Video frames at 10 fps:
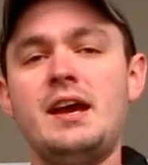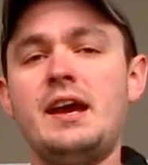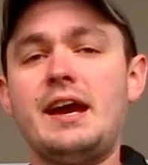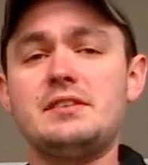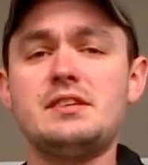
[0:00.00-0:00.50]

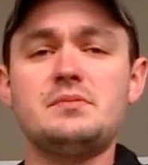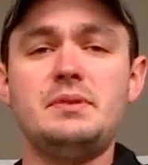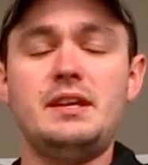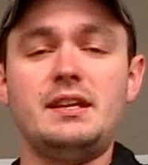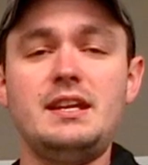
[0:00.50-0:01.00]

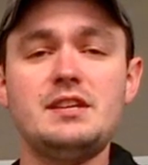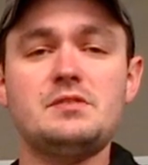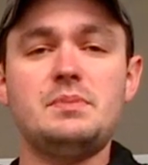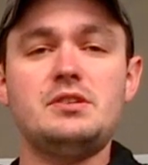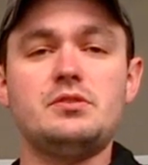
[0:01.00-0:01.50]
SSP and
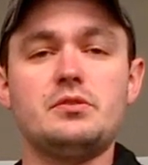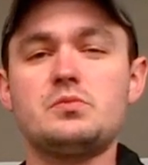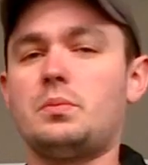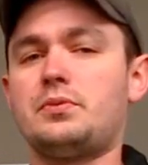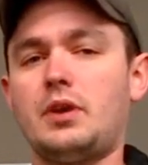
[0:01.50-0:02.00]
ESP shooters
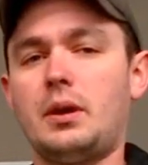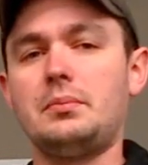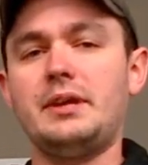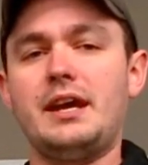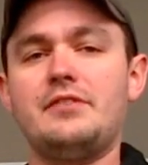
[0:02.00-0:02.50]
will
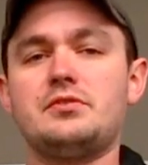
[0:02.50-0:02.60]
probably have